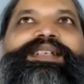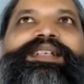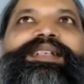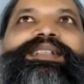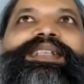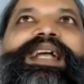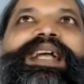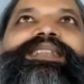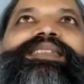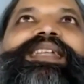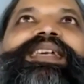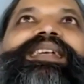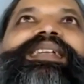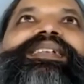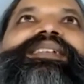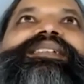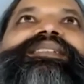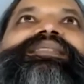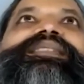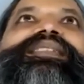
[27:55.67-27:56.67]
that there
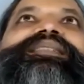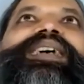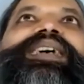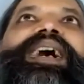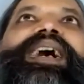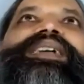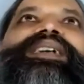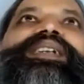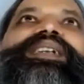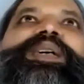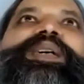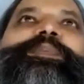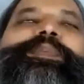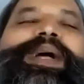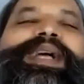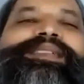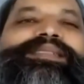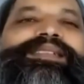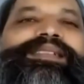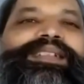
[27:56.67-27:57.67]
is this higher
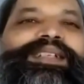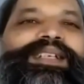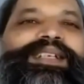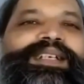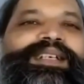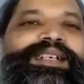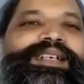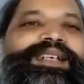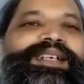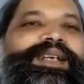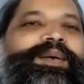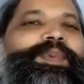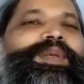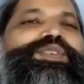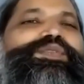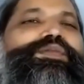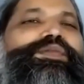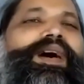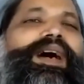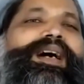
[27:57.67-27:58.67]
capacity which
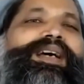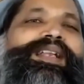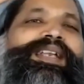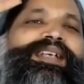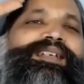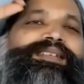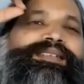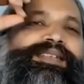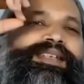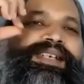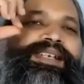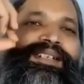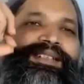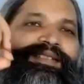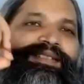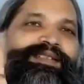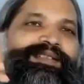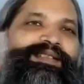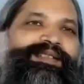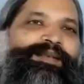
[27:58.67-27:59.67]
far
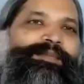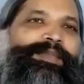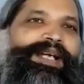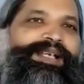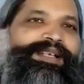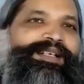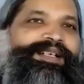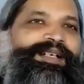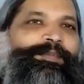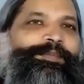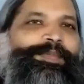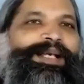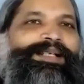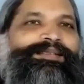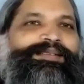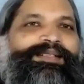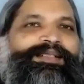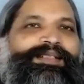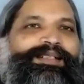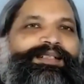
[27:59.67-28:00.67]
exceeds my
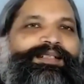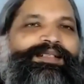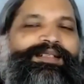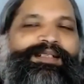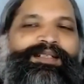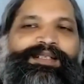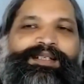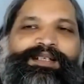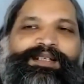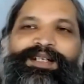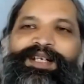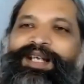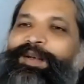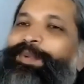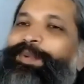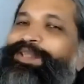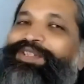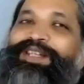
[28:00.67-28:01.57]
incapacity, which